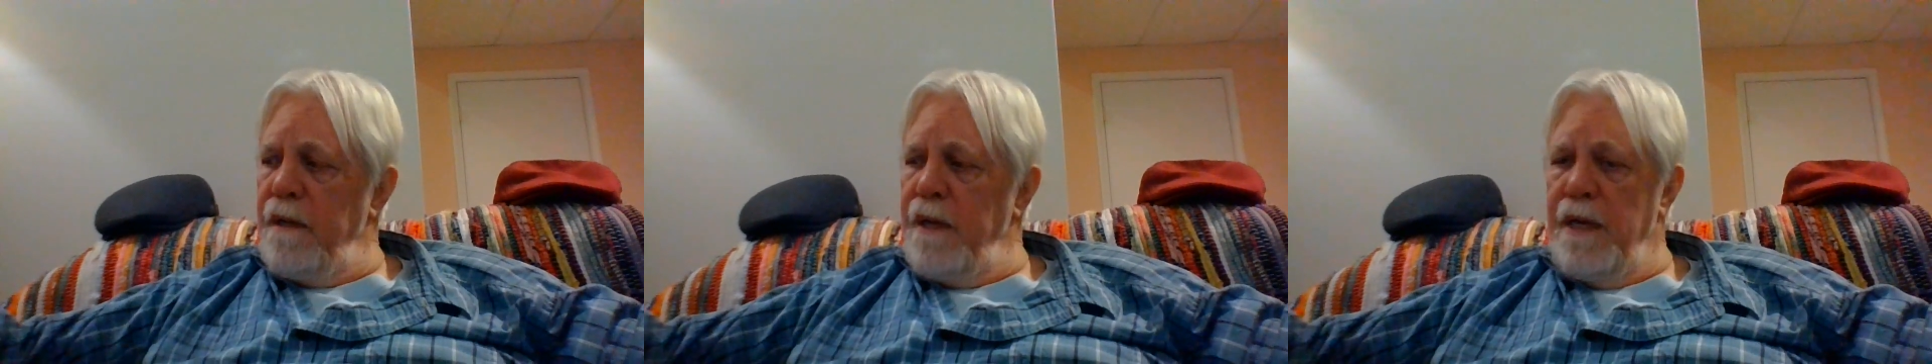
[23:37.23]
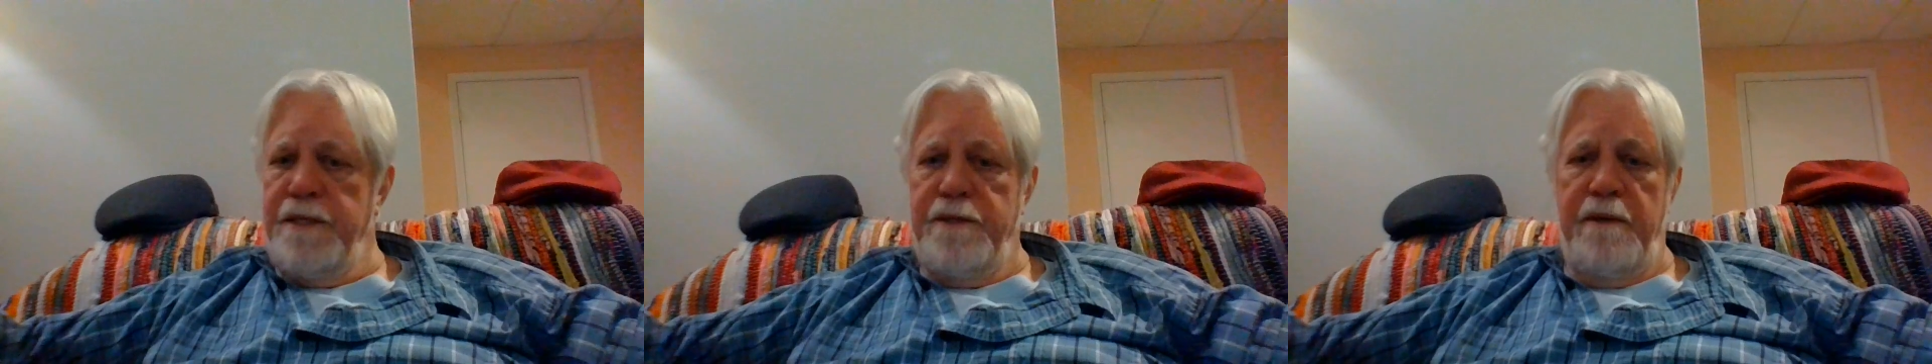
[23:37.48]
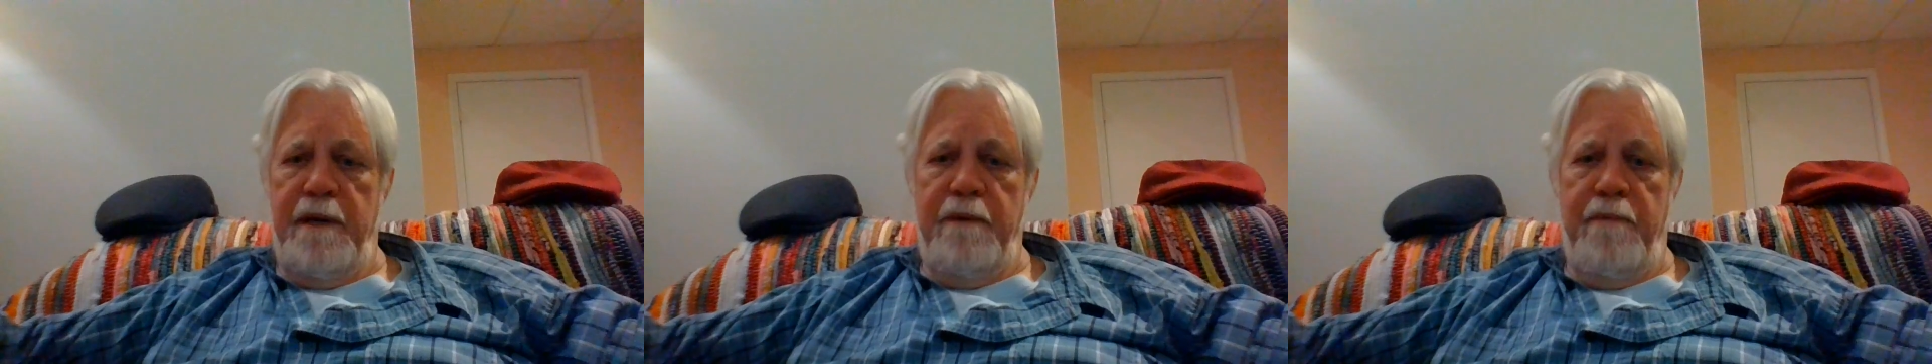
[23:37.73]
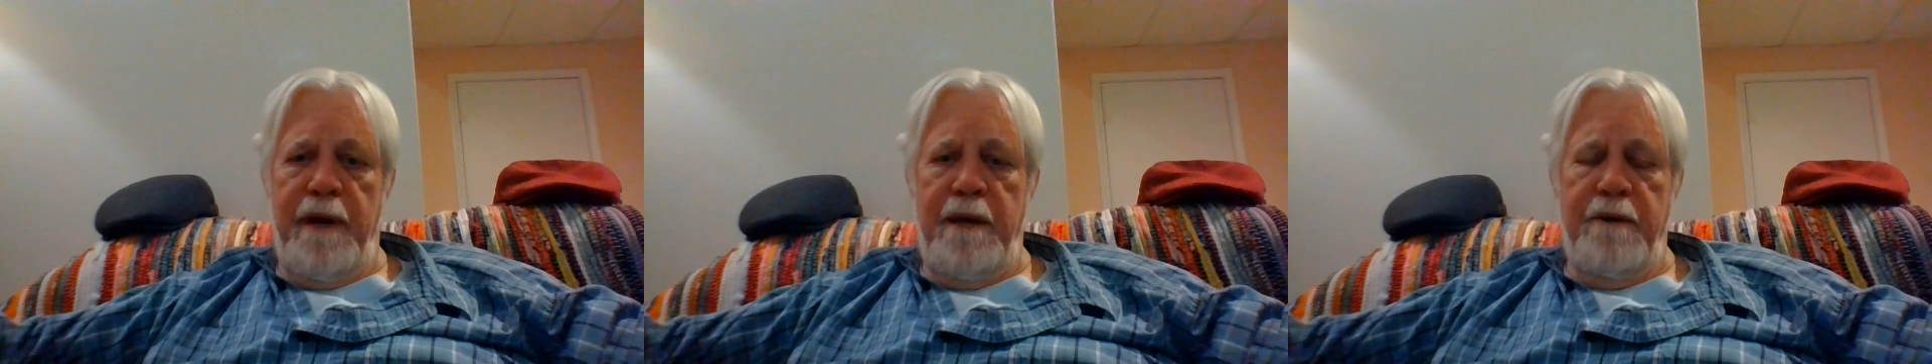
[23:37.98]
That's the only
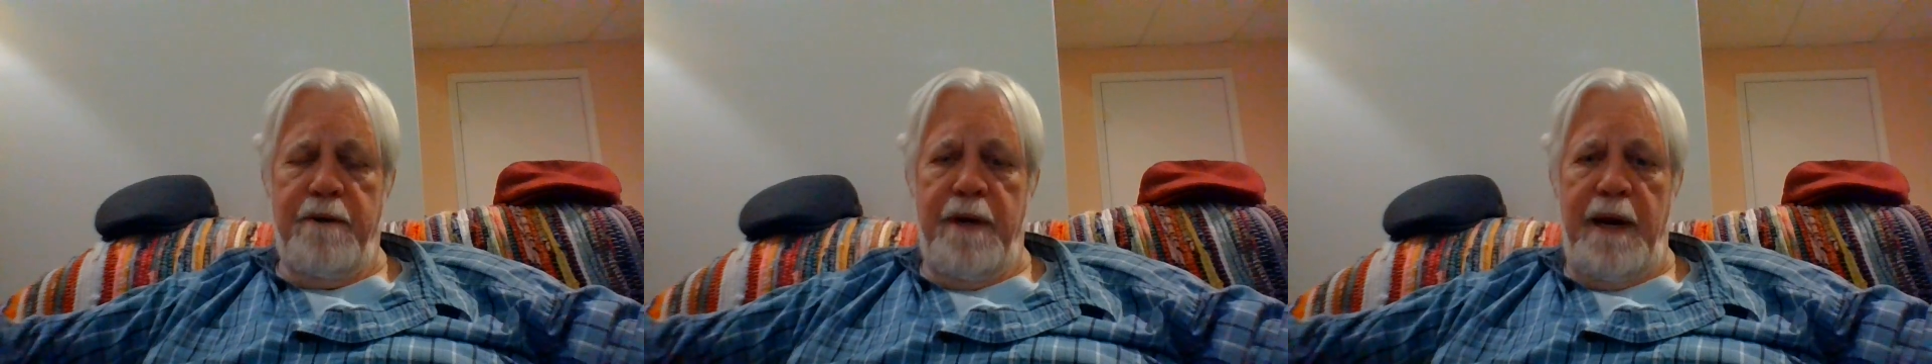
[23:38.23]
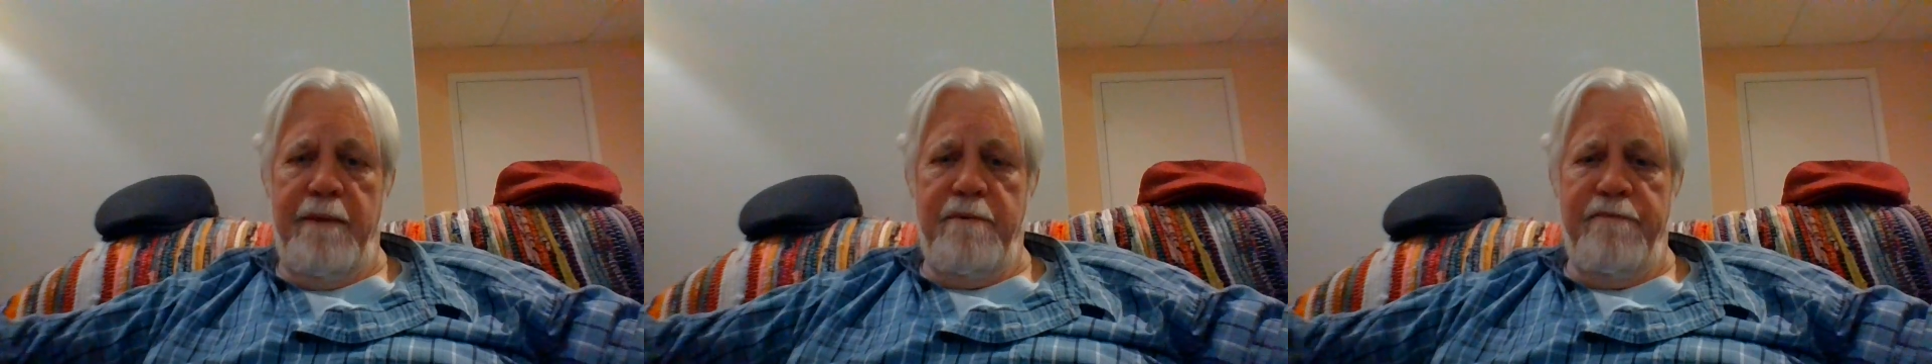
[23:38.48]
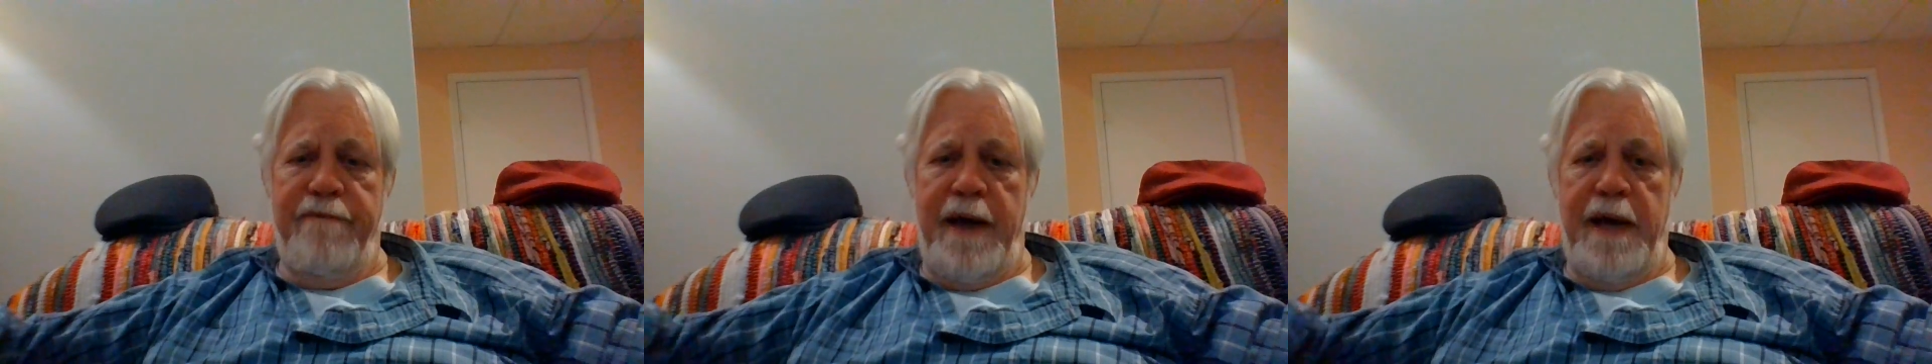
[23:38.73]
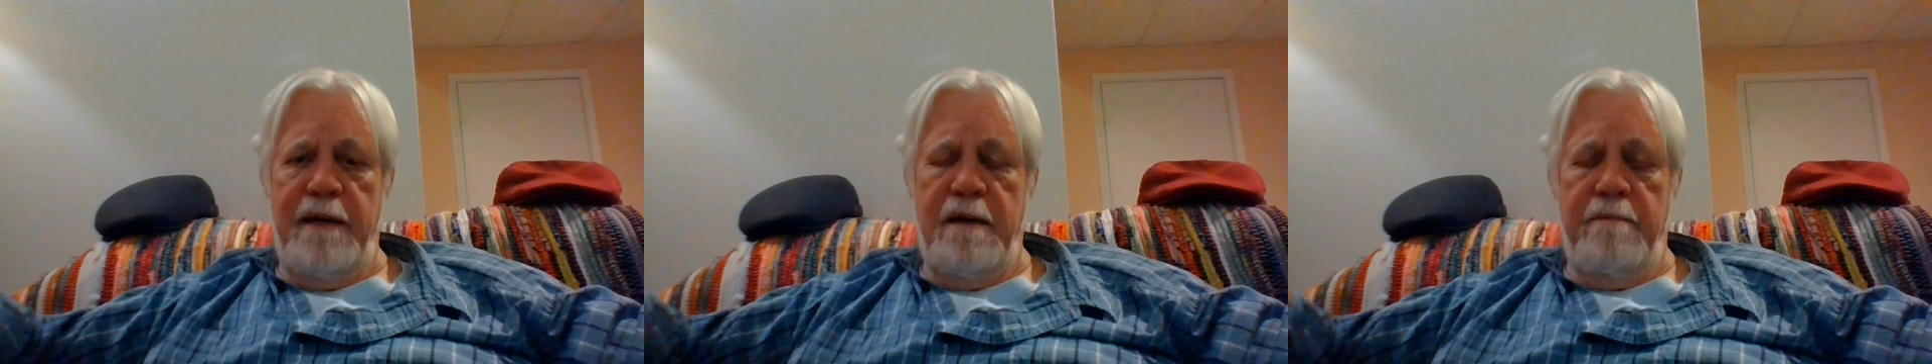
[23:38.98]
way you could ever
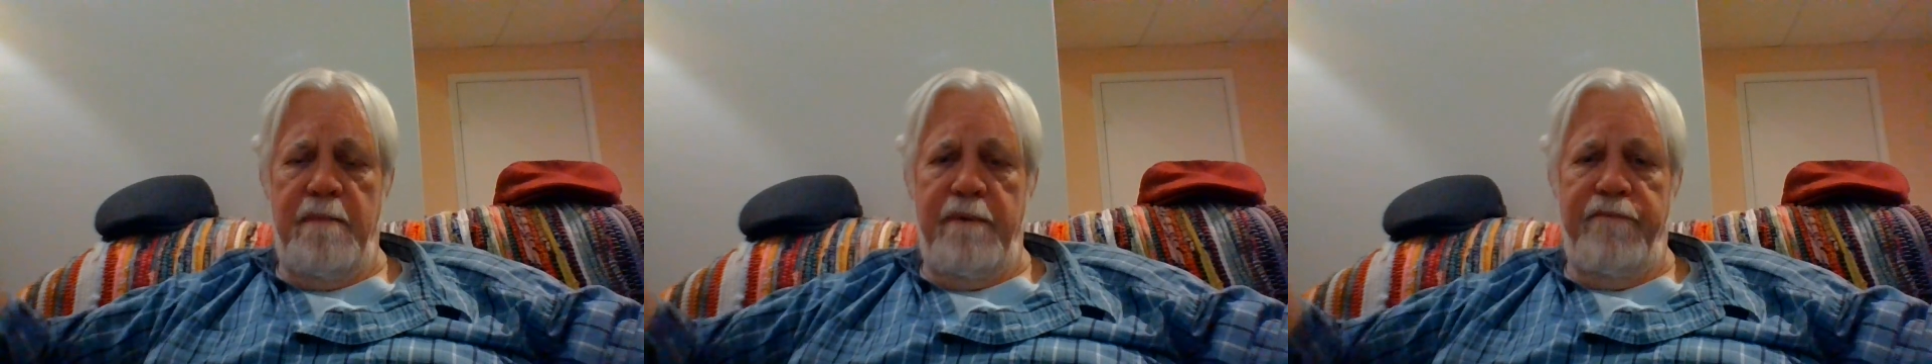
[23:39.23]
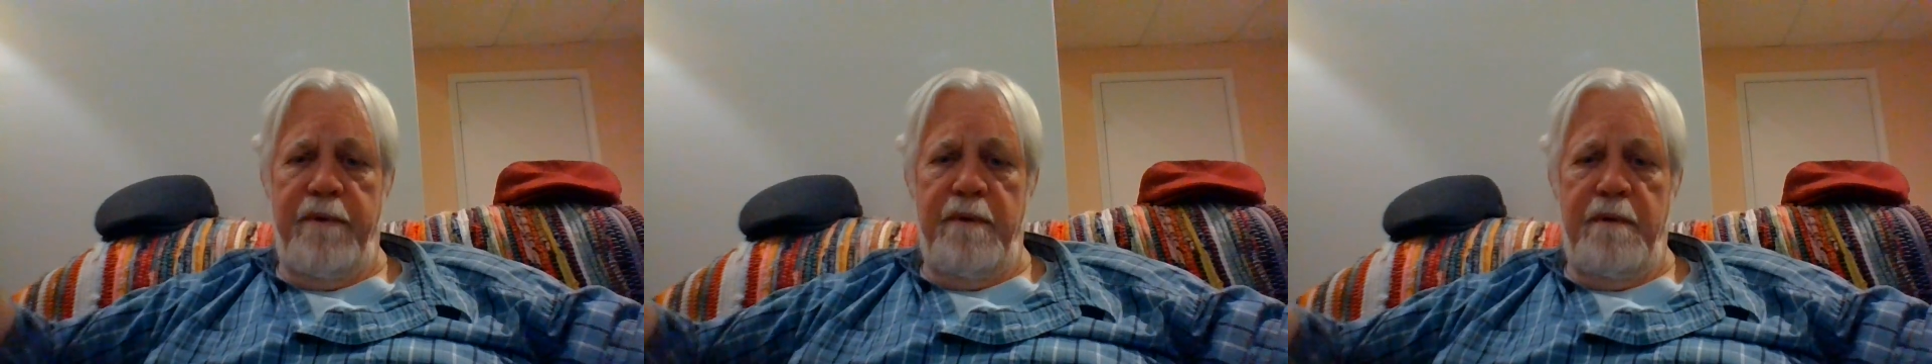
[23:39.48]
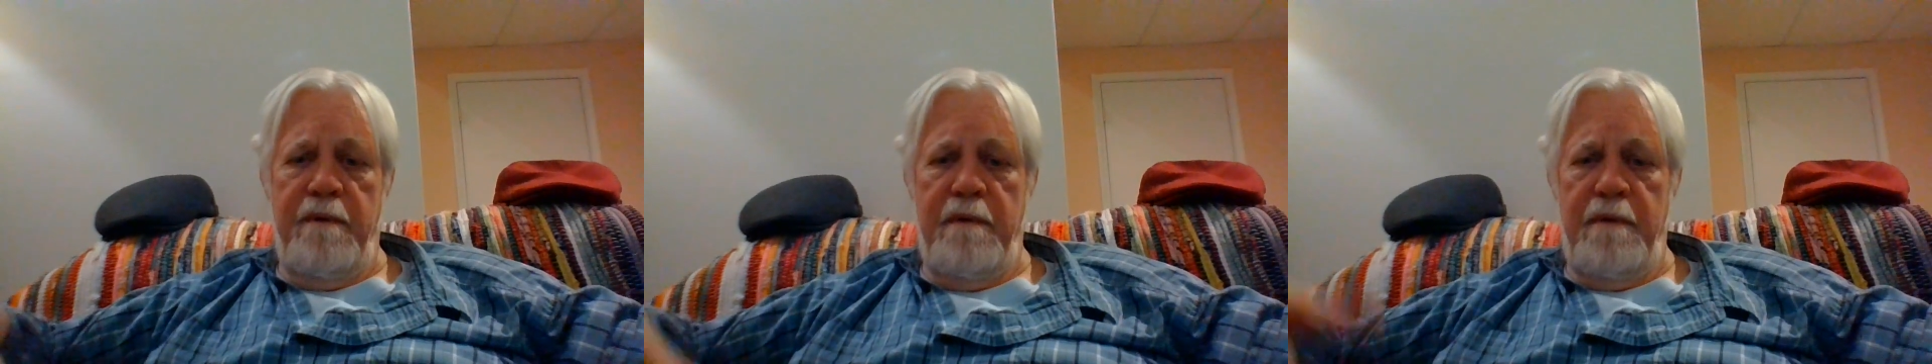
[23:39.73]
find them if you